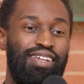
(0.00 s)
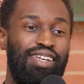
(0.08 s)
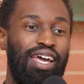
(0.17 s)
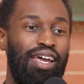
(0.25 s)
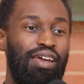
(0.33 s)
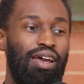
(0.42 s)
of the
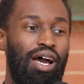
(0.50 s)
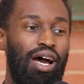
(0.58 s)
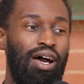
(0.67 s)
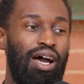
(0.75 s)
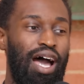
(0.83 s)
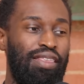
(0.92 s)
day,
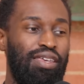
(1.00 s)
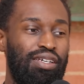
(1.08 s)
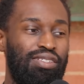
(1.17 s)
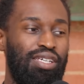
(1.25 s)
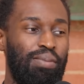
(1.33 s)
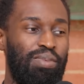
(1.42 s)
I
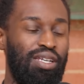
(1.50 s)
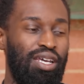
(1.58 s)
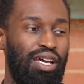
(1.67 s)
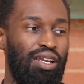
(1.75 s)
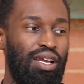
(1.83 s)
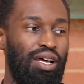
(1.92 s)
think something
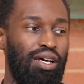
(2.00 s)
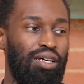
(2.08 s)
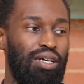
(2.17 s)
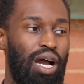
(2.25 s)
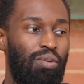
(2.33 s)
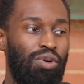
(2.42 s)
that
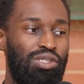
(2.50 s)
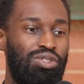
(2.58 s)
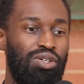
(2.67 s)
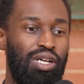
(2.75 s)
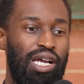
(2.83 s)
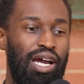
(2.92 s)
I want
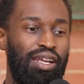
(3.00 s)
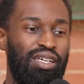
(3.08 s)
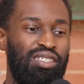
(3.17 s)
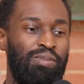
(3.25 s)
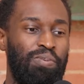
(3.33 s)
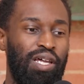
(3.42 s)
you to kind of
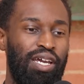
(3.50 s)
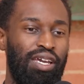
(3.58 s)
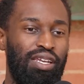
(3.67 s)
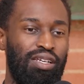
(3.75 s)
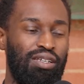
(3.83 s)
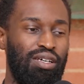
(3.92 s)

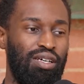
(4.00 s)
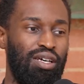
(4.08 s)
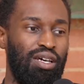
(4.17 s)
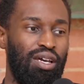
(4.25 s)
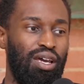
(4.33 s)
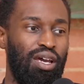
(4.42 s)
explain,
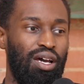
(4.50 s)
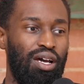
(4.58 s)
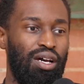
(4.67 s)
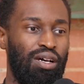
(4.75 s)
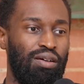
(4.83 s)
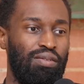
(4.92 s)

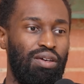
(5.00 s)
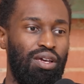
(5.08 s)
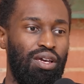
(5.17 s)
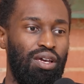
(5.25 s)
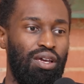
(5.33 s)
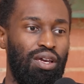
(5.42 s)
and
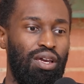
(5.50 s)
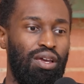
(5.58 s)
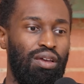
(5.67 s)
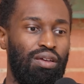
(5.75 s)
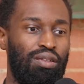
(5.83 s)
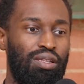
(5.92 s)

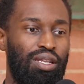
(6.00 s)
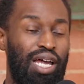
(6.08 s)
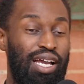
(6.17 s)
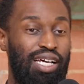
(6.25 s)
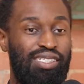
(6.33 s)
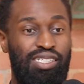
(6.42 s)

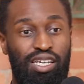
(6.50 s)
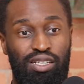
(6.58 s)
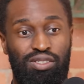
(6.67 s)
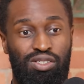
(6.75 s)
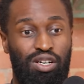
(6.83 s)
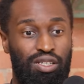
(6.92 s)
like I said
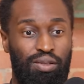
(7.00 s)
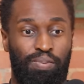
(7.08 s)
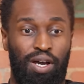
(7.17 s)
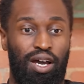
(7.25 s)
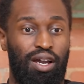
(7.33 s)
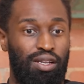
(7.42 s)
to start the
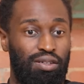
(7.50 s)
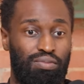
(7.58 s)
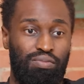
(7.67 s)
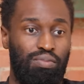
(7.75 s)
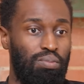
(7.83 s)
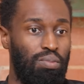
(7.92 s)
pod,
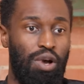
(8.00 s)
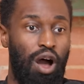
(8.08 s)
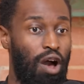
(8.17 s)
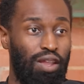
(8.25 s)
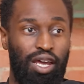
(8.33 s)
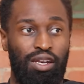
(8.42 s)

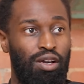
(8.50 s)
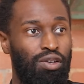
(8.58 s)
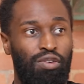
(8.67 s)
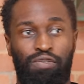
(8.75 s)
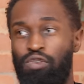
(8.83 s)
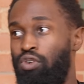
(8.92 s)
all I know
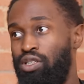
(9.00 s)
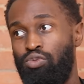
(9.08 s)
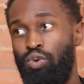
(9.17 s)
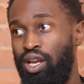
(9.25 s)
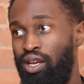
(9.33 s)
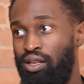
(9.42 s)
you for is
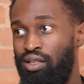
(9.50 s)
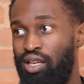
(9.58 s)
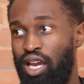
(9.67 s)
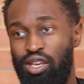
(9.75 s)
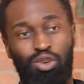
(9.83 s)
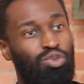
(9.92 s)
winning.
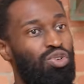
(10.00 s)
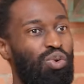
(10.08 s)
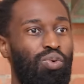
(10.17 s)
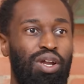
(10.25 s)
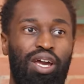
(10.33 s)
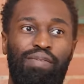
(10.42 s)
Mm-hmm. And you do
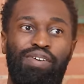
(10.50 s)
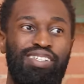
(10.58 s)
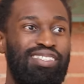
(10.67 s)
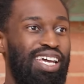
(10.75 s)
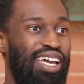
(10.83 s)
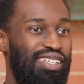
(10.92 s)
whatever
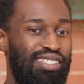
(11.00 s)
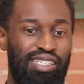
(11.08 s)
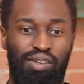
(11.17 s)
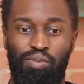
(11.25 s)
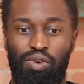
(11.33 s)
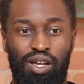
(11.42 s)
it takes
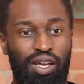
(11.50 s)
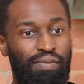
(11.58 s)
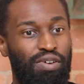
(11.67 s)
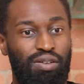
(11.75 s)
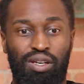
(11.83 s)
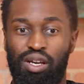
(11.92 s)
and
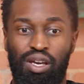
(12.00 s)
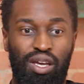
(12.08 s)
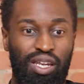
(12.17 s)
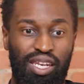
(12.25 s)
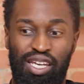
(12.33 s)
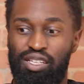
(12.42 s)
whatever
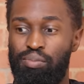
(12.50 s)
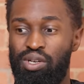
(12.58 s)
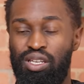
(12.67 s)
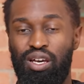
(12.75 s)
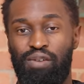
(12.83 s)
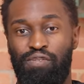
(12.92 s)
need to be
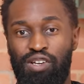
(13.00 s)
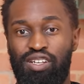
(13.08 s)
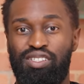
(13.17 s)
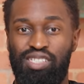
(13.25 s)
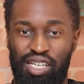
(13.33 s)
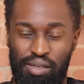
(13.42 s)
done for
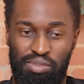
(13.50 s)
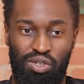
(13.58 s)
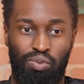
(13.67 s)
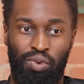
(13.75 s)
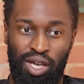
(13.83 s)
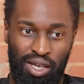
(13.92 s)
your team to
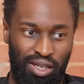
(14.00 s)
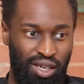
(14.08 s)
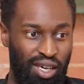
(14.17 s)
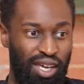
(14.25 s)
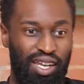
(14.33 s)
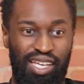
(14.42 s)
win.
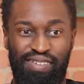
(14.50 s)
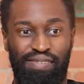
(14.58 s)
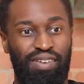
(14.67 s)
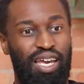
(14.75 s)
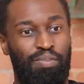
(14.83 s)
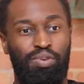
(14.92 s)
And
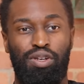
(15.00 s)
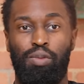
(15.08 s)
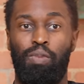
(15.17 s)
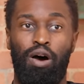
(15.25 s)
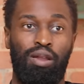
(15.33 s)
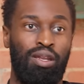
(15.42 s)
even that putting the
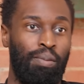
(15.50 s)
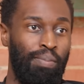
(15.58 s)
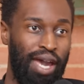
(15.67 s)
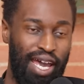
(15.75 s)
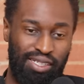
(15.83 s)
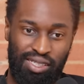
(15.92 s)
ball in the
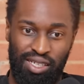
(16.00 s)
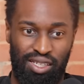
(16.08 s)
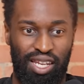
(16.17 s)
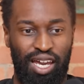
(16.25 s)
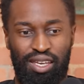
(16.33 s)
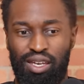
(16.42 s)

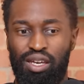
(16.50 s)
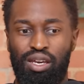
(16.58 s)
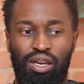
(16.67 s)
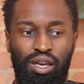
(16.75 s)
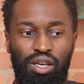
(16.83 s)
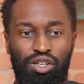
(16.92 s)
basket, like,
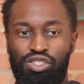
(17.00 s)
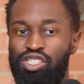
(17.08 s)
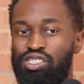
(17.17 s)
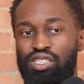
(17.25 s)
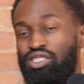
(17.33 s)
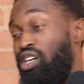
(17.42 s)
you're
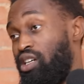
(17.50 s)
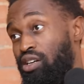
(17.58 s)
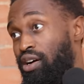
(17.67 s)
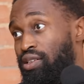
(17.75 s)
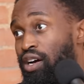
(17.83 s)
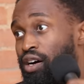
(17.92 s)
just a
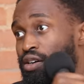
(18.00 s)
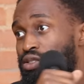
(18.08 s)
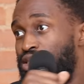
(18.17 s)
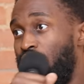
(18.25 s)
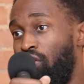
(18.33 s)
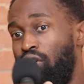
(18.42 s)
junkyard dog.
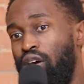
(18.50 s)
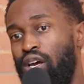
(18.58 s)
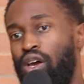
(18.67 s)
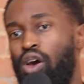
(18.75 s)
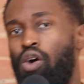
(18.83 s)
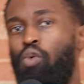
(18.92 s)
So
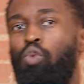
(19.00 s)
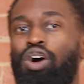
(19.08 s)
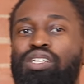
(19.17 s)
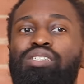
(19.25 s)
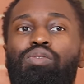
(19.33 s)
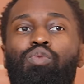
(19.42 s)
where
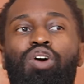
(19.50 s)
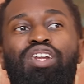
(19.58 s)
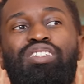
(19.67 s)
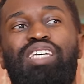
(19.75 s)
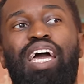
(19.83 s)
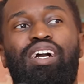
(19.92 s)

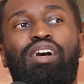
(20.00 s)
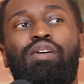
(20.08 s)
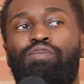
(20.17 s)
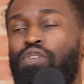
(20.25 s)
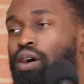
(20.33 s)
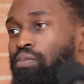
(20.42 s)
does that
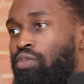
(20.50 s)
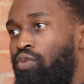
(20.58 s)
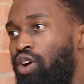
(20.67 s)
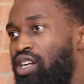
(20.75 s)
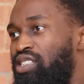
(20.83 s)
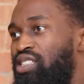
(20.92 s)
come from?
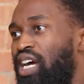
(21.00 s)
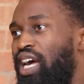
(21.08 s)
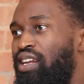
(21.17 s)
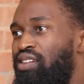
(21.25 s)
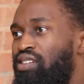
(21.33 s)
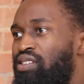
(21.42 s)
How does that